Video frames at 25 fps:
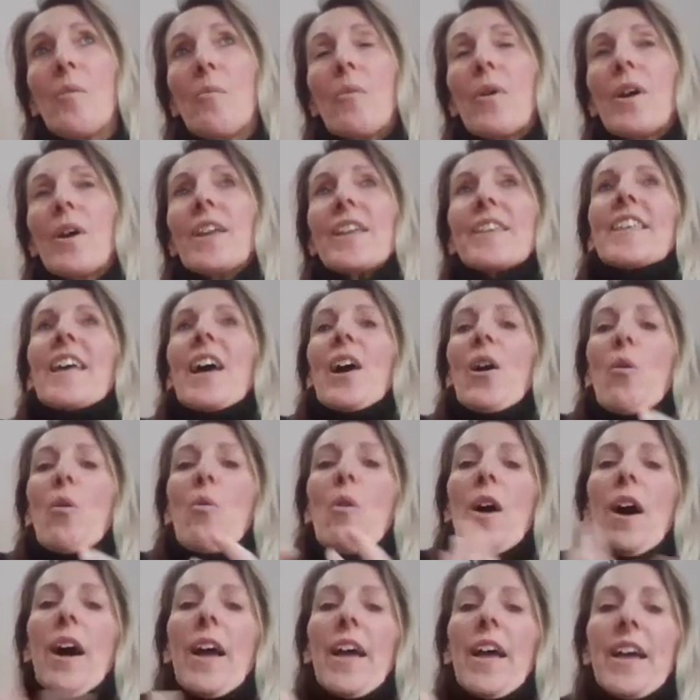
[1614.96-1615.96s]
when it's that
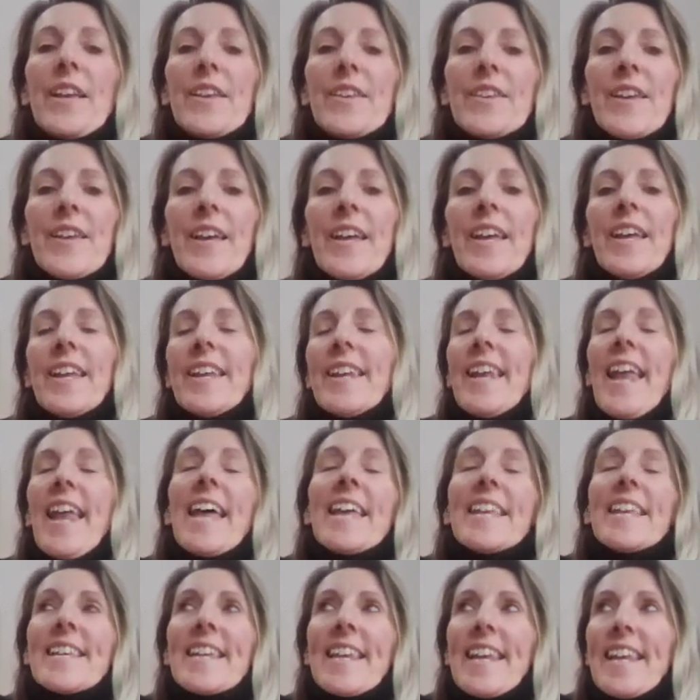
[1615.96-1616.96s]
quiet
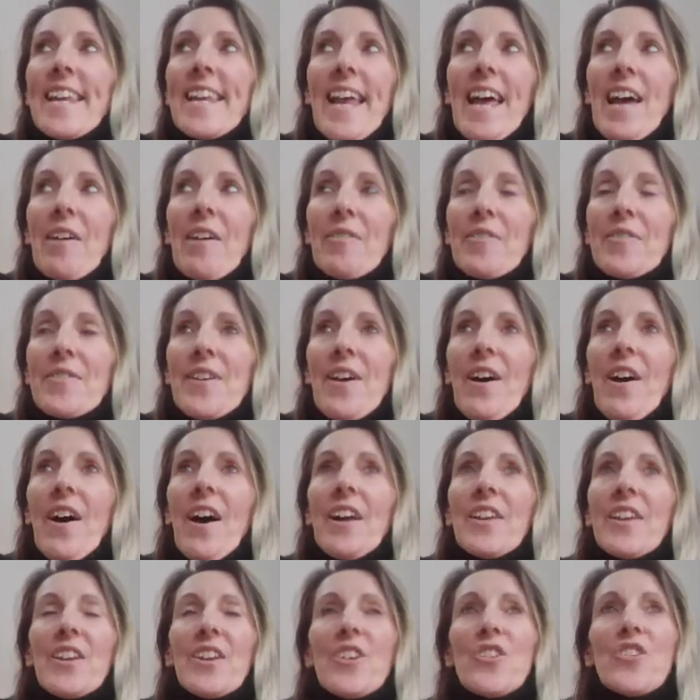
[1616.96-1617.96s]
nestling down
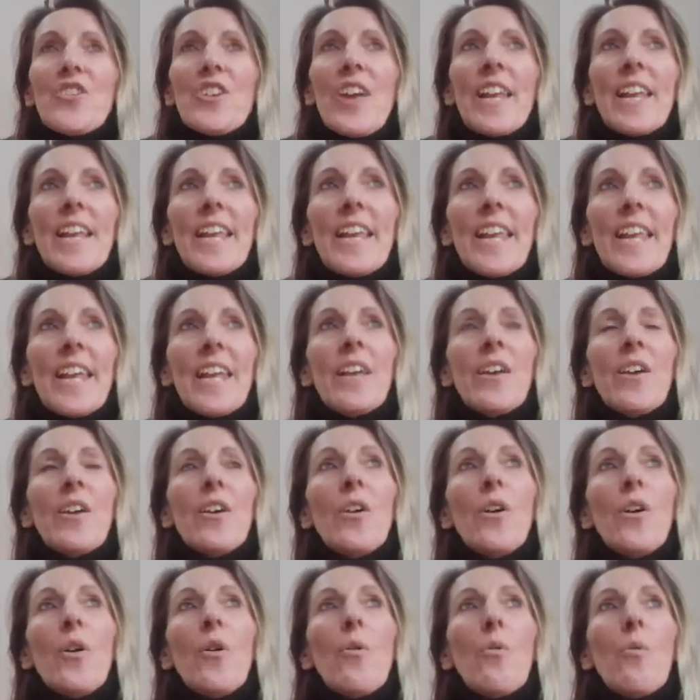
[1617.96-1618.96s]
side, to gently
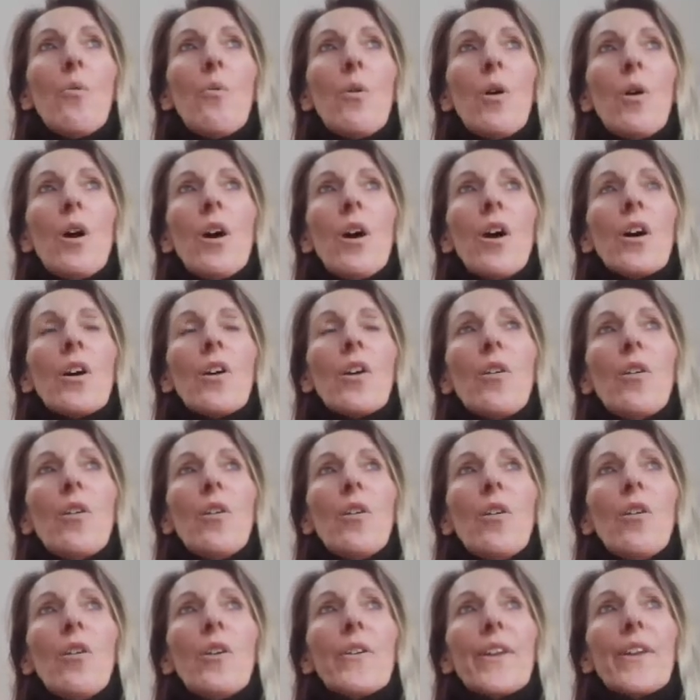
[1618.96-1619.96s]
work
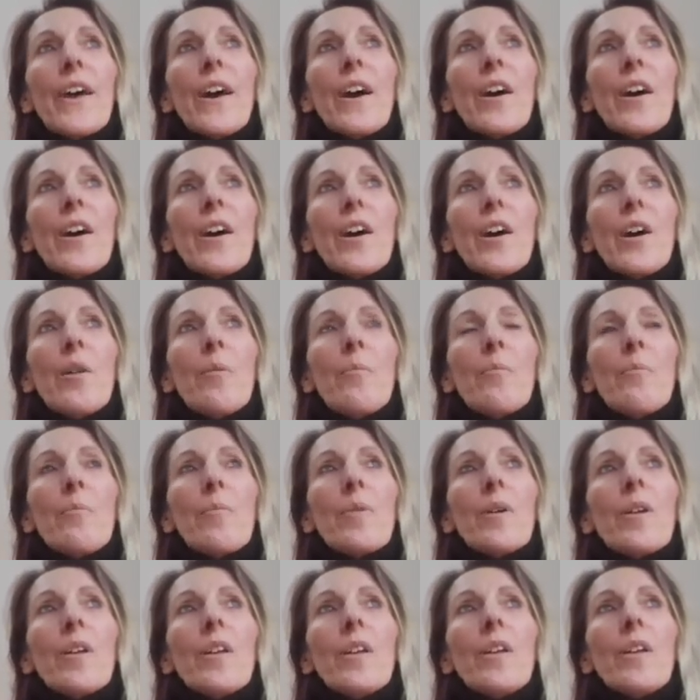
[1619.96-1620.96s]

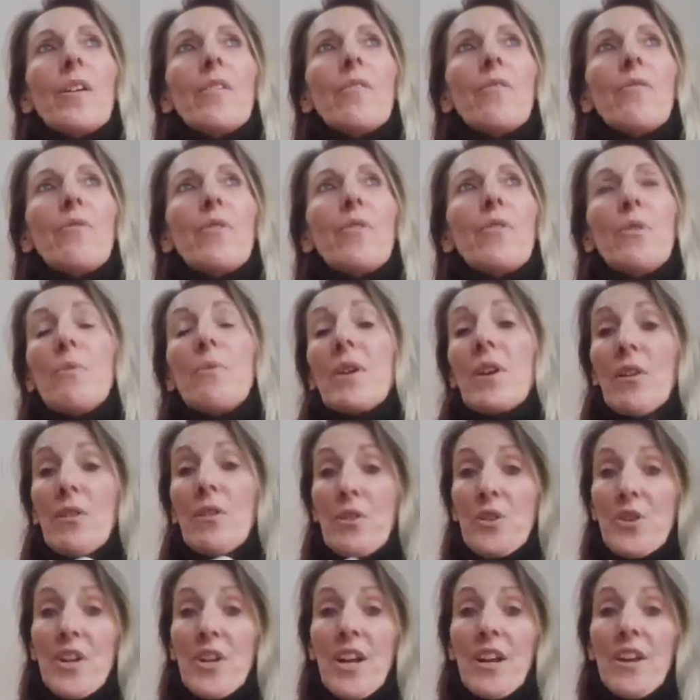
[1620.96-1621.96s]
on viewing
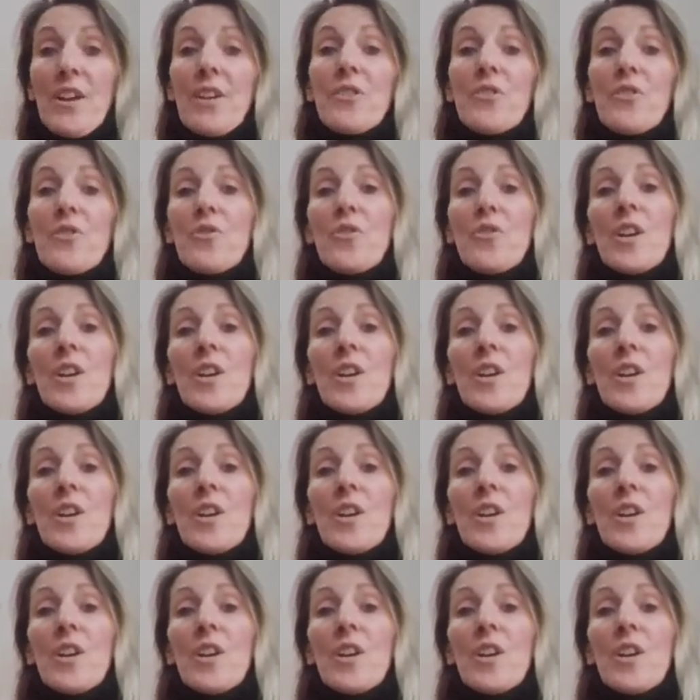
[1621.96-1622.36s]
our shadows and